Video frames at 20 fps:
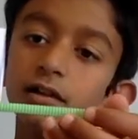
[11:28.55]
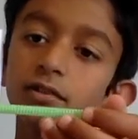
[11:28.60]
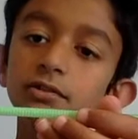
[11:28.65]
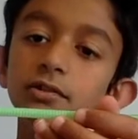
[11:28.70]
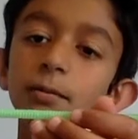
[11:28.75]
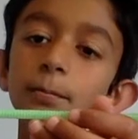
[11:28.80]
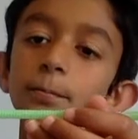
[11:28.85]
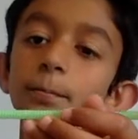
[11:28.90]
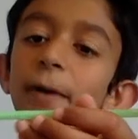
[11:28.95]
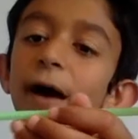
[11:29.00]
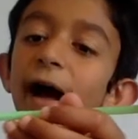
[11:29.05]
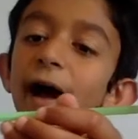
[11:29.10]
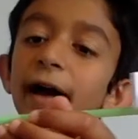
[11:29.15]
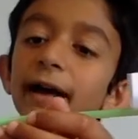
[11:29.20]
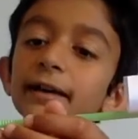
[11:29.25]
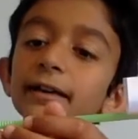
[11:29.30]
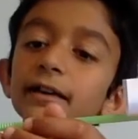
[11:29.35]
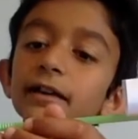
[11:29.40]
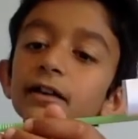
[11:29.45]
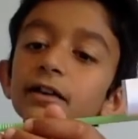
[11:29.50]
The
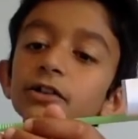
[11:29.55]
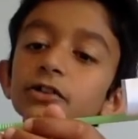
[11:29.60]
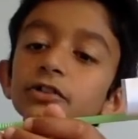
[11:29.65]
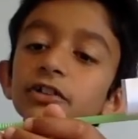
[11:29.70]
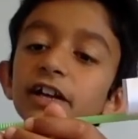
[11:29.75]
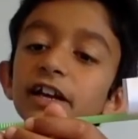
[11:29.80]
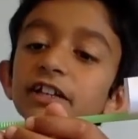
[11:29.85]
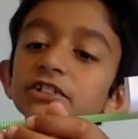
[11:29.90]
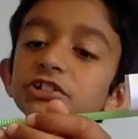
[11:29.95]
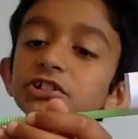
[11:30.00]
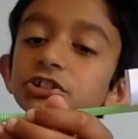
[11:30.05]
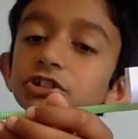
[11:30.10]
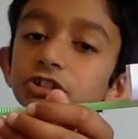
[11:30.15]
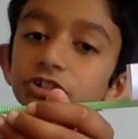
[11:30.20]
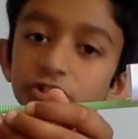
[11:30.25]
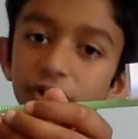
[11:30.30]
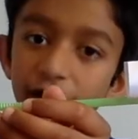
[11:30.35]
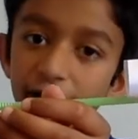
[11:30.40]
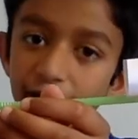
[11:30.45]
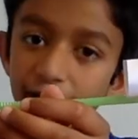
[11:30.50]
back creates
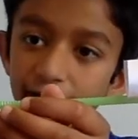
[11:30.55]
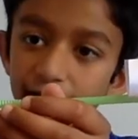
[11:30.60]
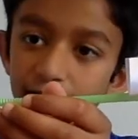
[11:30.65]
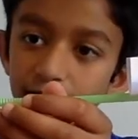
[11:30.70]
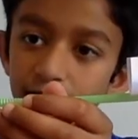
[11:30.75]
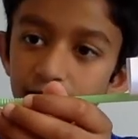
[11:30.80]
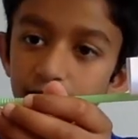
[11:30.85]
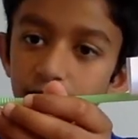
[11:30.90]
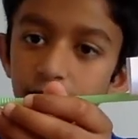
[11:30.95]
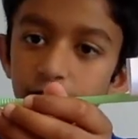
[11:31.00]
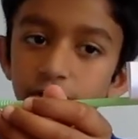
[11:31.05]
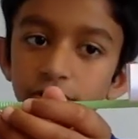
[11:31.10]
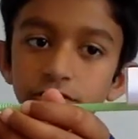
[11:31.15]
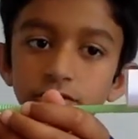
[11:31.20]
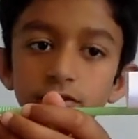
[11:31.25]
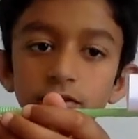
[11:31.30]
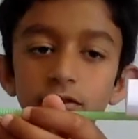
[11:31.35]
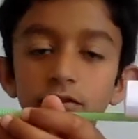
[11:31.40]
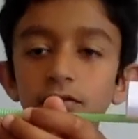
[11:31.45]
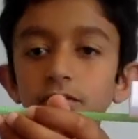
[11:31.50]
drag.
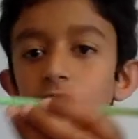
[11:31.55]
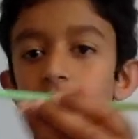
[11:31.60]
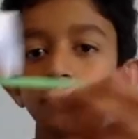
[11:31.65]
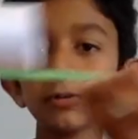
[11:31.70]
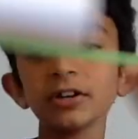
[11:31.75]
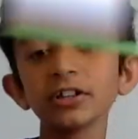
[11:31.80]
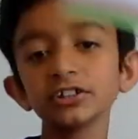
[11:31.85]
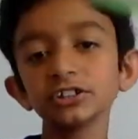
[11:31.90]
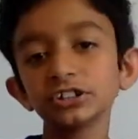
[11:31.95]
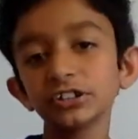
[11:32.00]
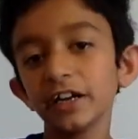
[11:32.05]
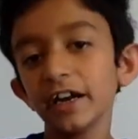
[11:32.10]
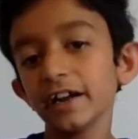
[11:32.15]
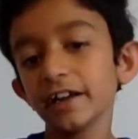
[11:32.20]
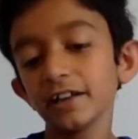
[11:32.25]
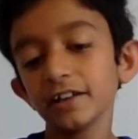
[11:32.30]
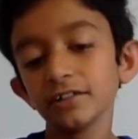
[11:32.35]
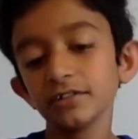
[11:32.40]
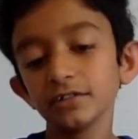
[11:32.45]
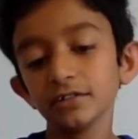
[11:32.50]
So you know what drag
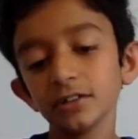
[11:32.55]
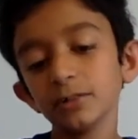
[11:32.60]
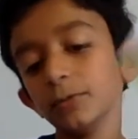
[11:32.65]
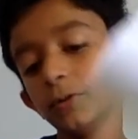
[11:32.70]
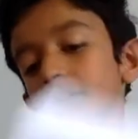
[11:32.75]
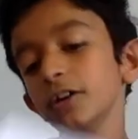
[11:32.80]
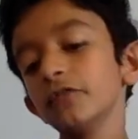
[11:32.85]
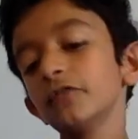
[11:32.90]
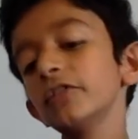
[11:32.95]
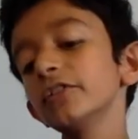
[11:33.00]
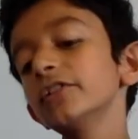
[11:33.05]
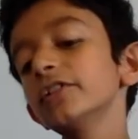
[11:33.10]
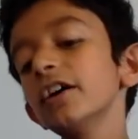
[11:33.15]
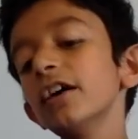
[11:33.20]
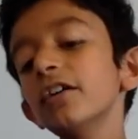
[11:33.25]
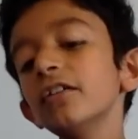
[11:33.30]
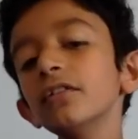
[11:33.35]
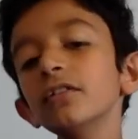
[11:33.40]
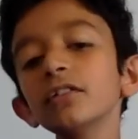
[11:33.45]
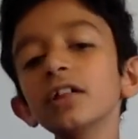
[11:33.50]
is. Well, if you
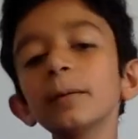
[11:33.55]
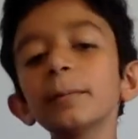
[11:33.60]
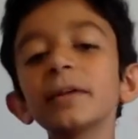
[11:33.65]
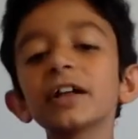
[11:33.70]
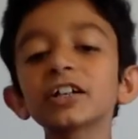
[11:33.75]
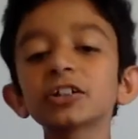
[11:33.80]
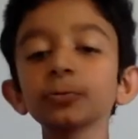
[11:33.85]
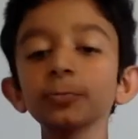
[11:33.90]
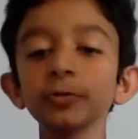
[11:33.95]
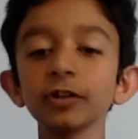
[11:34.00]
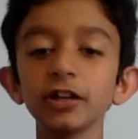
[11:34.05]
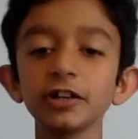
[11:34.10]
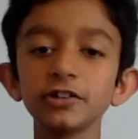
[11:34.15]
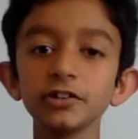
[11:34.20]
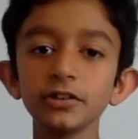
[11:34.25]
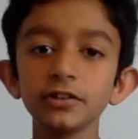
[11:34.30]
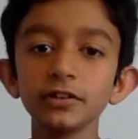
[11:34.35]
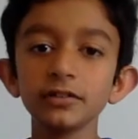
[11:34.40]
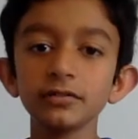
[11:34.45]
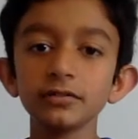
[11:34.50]
don't, let me explain it to
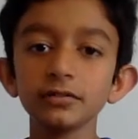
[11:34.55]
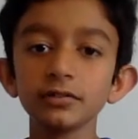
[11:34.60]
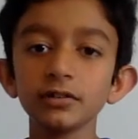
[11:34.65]
you.